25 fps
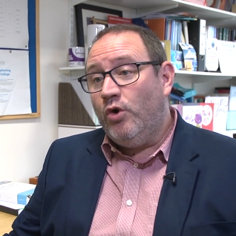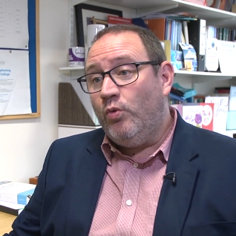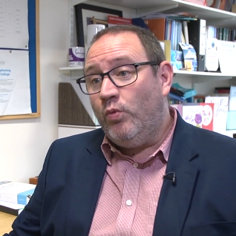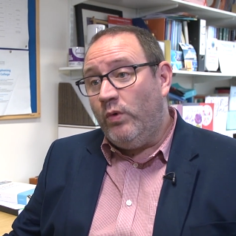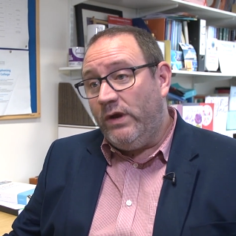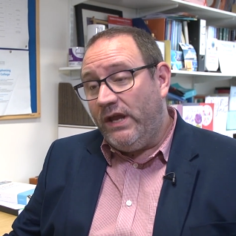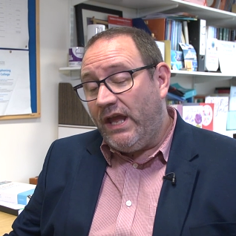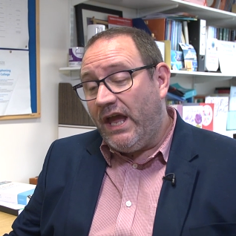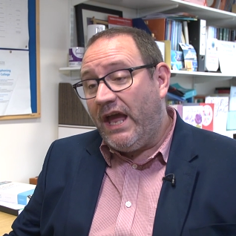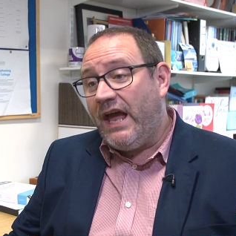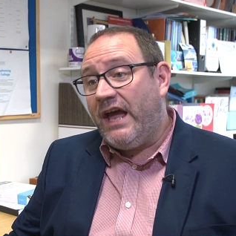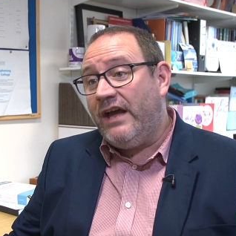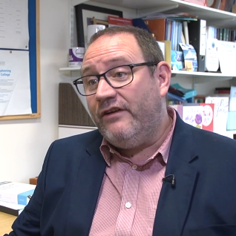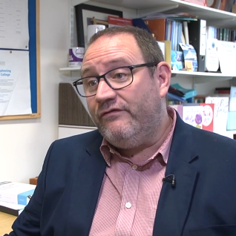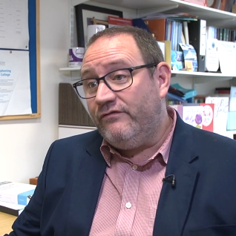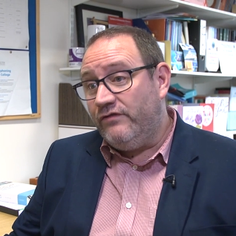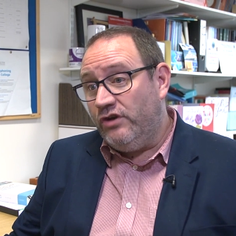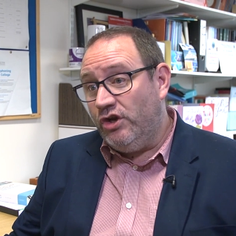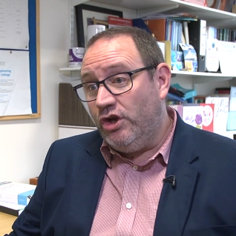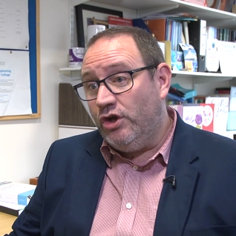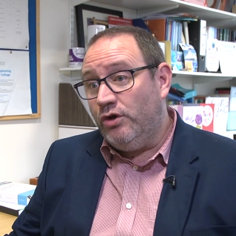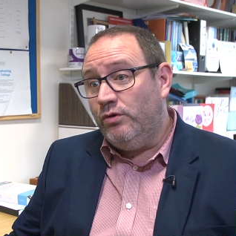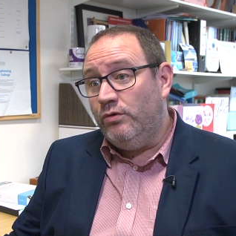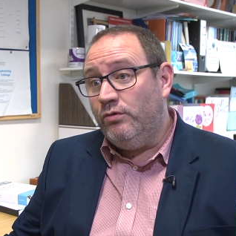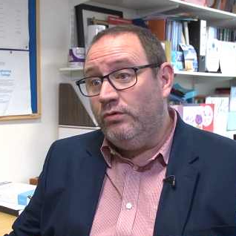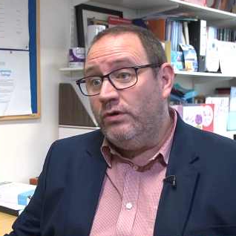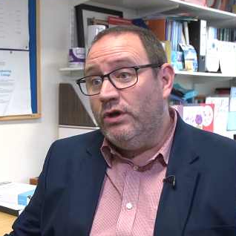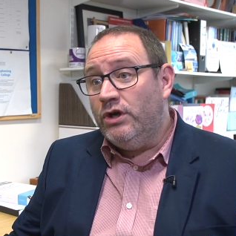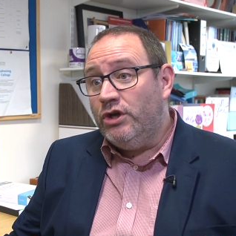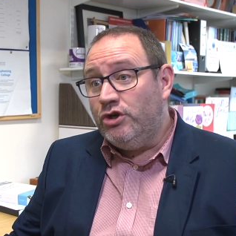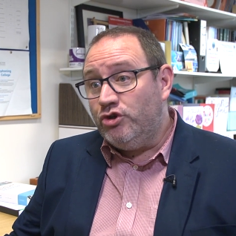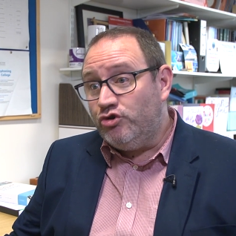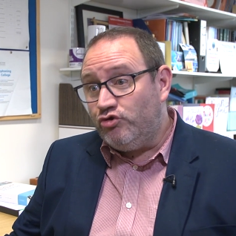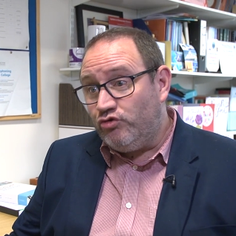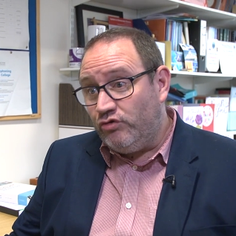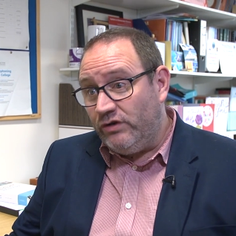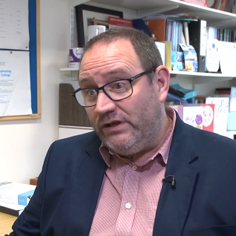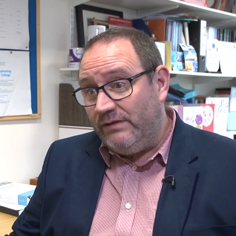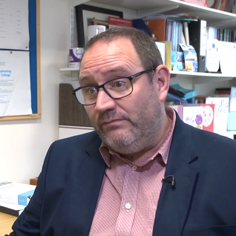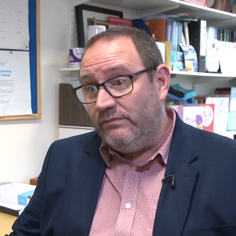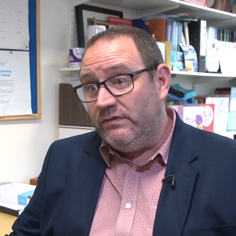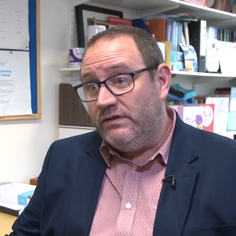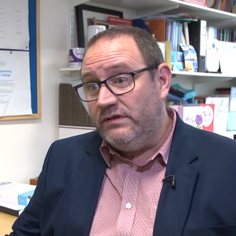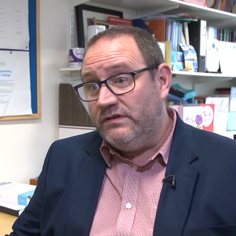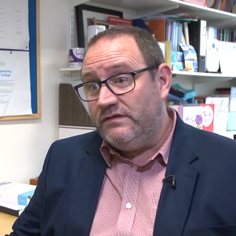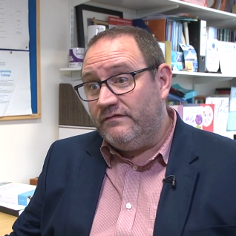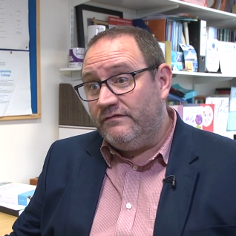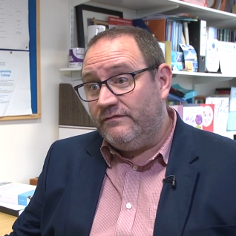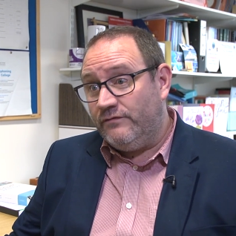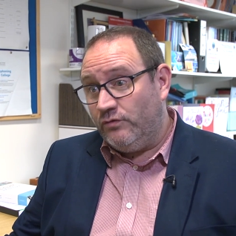we have no
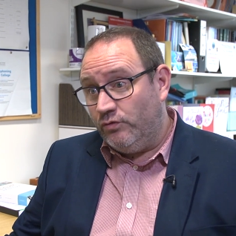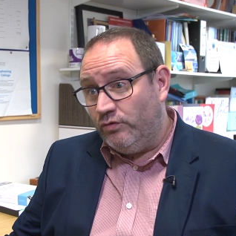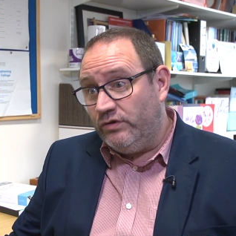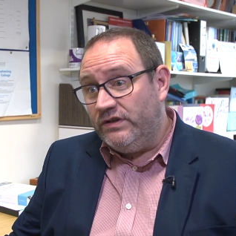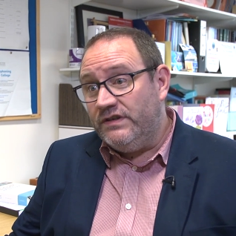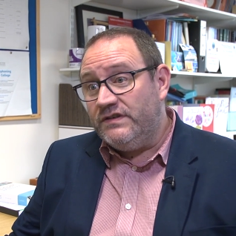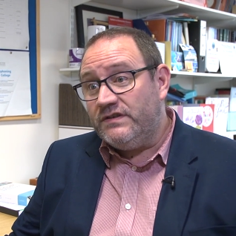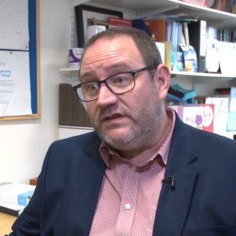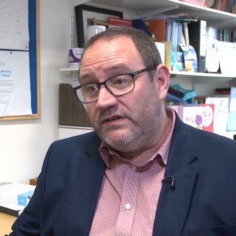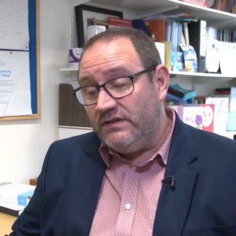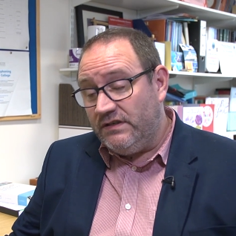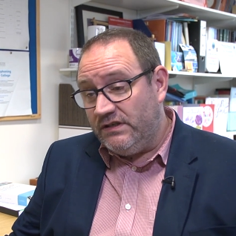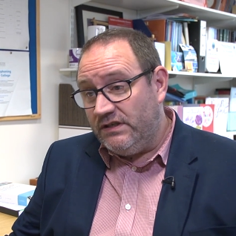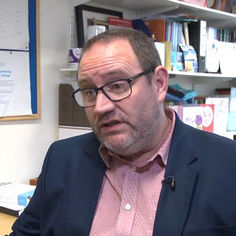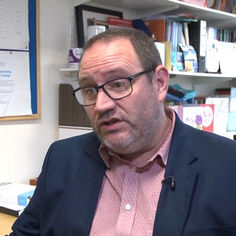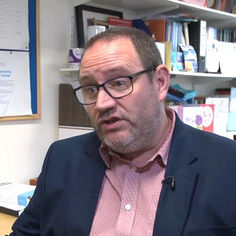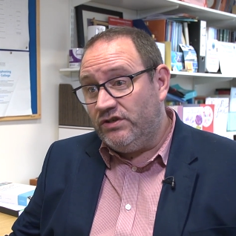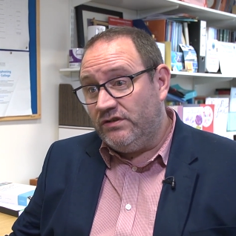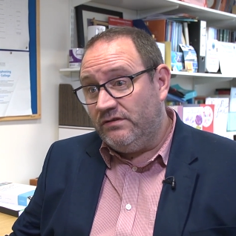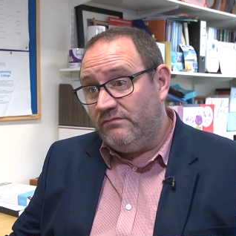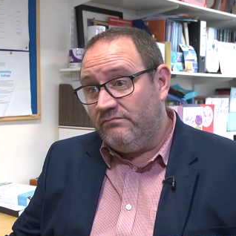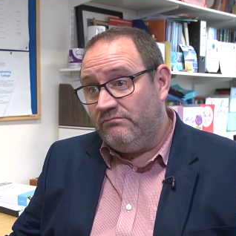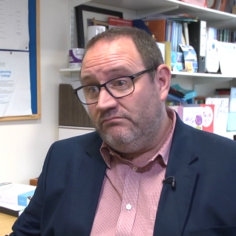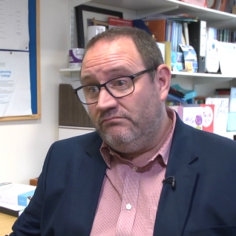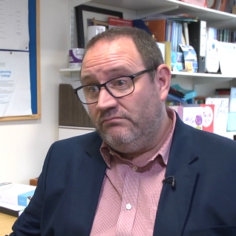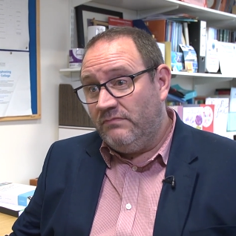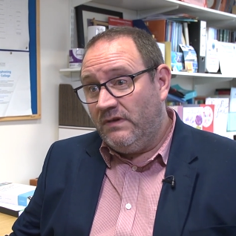treatment for this condition.